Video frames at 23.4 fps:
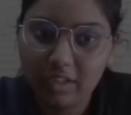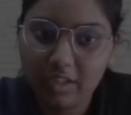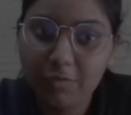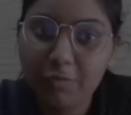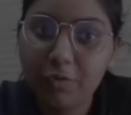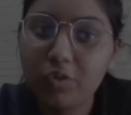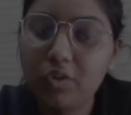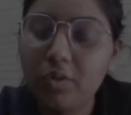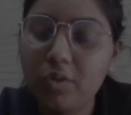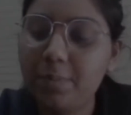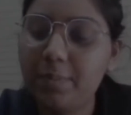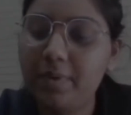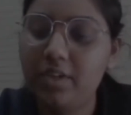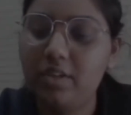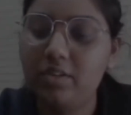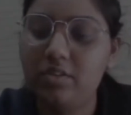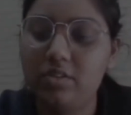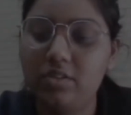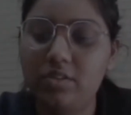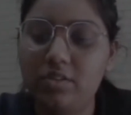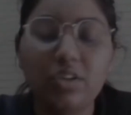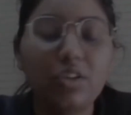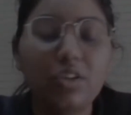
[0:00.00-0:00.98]
for the
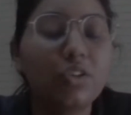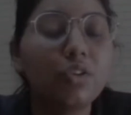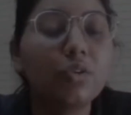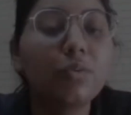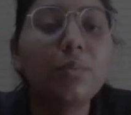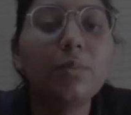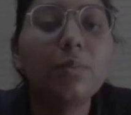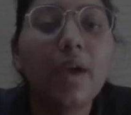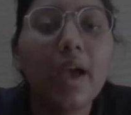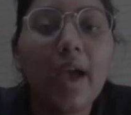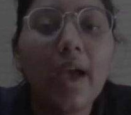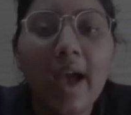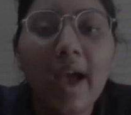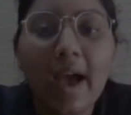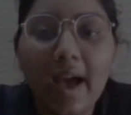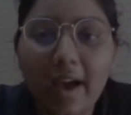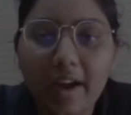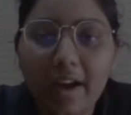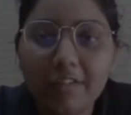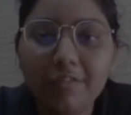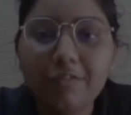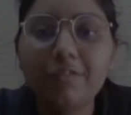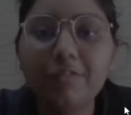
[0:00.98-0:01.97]
patient to
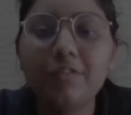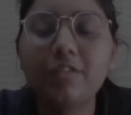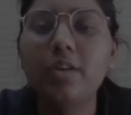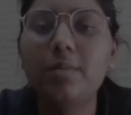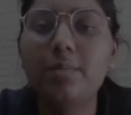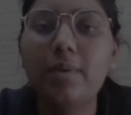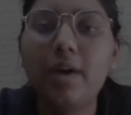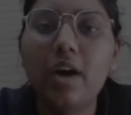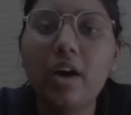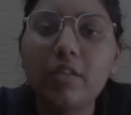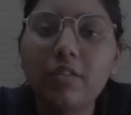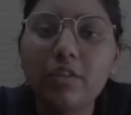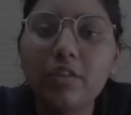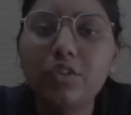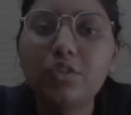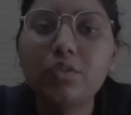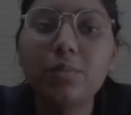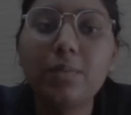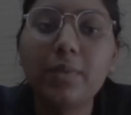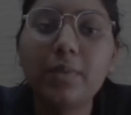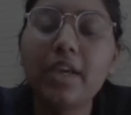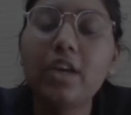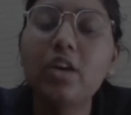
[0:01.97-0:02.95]
have the power to
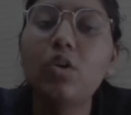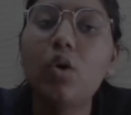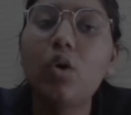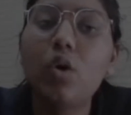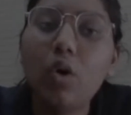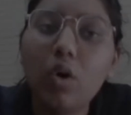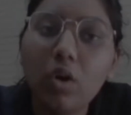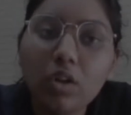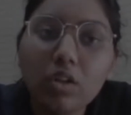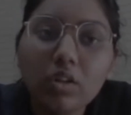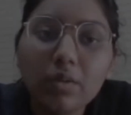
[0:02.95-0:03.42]
make all the